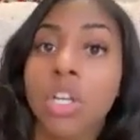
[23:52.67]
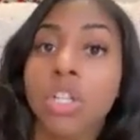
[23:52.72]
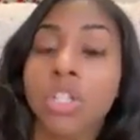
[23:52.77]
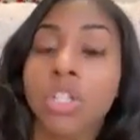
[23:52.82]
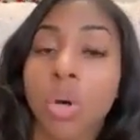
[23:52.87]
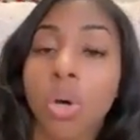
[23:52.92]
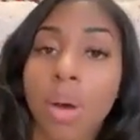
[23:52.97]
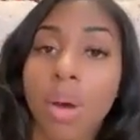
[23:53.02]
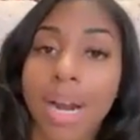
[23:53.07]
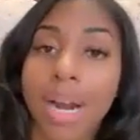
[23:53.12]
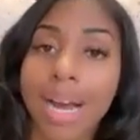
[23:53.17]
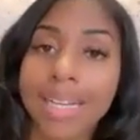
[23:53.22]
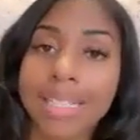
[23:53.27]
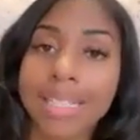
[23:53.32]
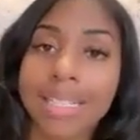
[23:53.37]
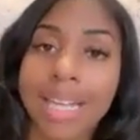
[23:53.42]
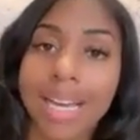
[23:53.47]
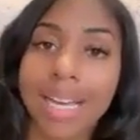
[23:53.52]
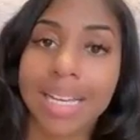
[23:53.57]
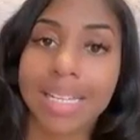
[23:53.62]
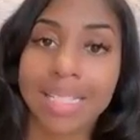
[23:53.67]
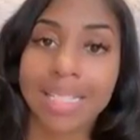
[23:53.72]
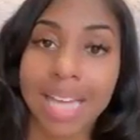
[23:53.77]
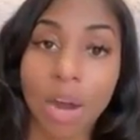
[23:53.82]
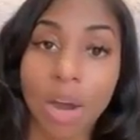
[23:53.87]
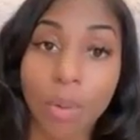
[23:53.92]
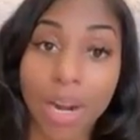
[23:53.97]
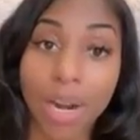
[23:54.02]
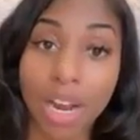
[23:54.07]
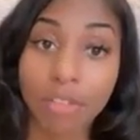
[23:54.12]
So what I say is
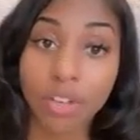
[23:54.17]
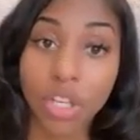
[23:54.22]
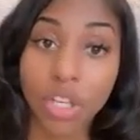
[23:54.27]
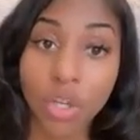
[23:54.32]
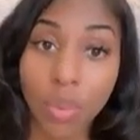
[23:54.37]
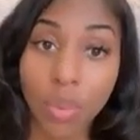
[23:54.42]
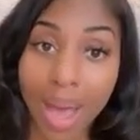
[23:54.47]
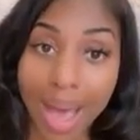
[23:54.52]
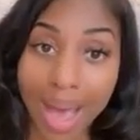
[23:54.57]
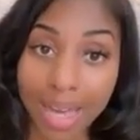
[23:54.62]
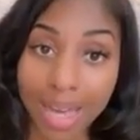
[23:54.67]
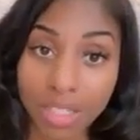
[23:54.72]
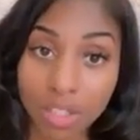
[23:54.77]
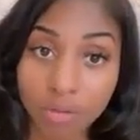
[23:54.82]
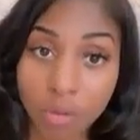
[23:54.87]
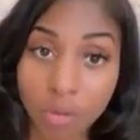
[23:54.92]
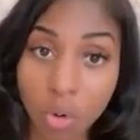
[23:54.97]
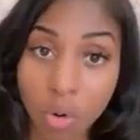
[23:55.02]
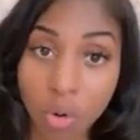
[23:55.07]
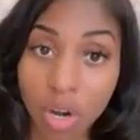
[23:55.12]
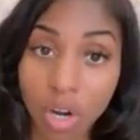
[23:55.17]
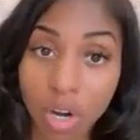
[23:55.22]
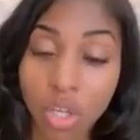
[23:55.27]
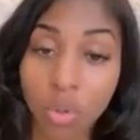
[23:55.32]
that whatever you ask for,